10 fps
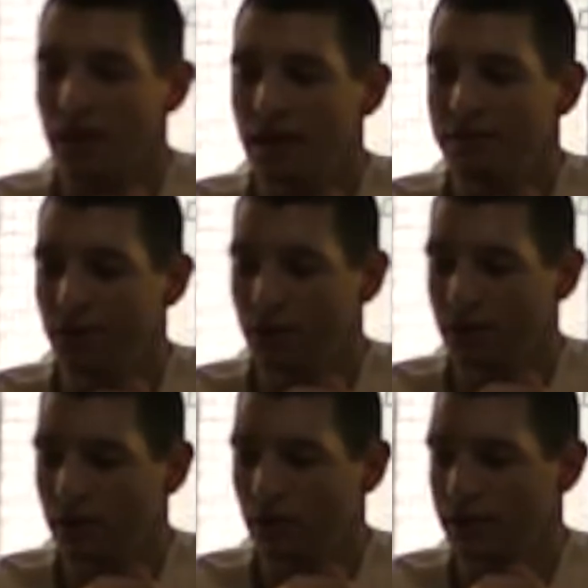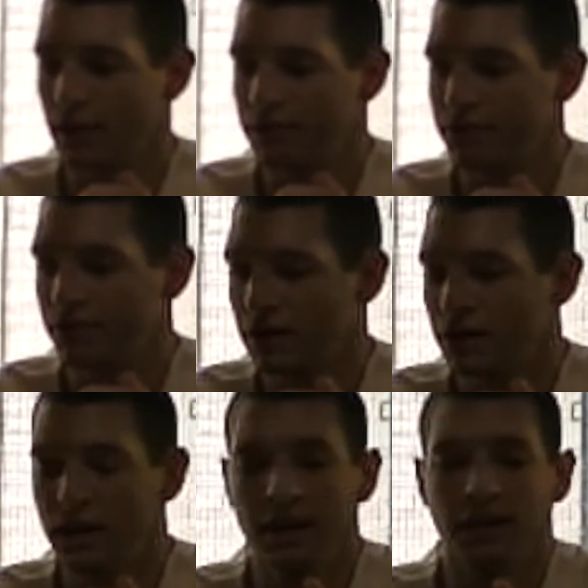if you're in a caloric deficit,
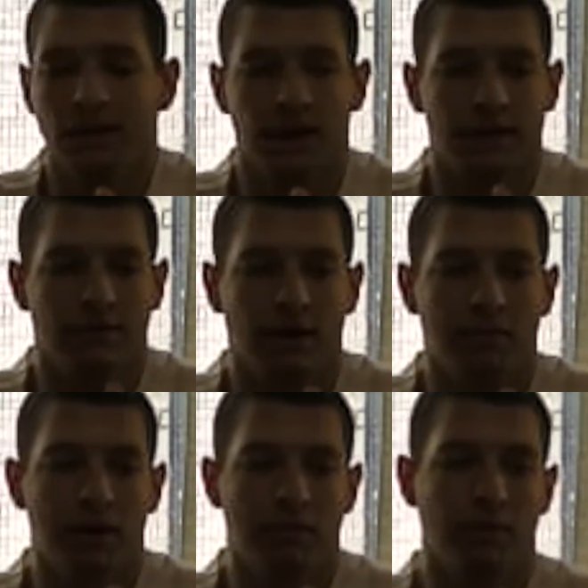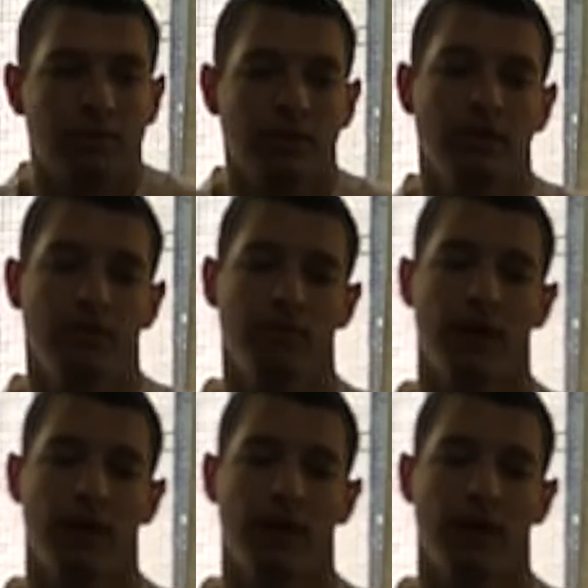getting the right amount of protein in your